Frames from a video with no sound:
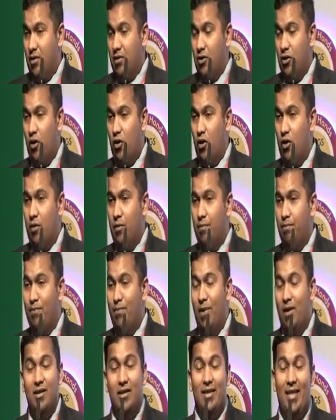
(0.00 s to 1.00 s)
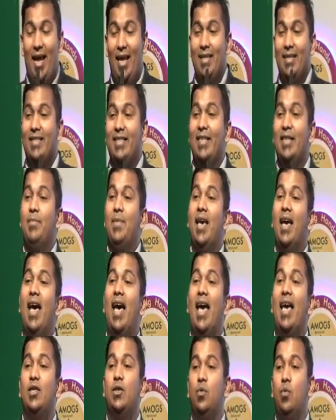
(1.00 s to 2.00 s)
your thalassemia
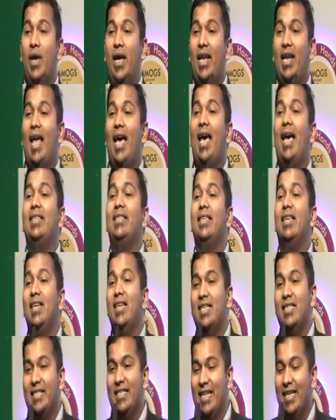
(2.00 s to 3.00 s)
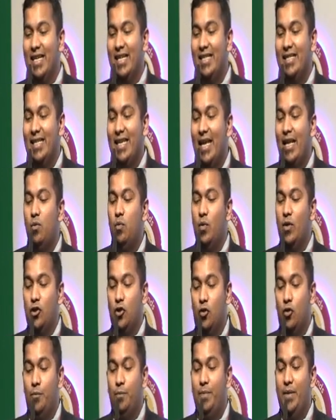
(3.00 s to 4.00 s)
as well as sickle cell,
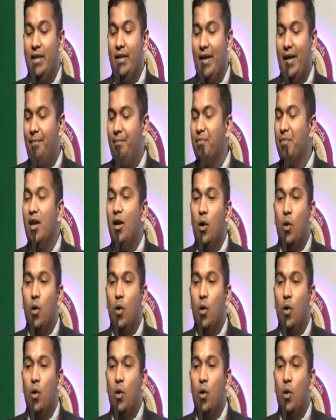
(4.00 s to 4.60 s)
which could be there.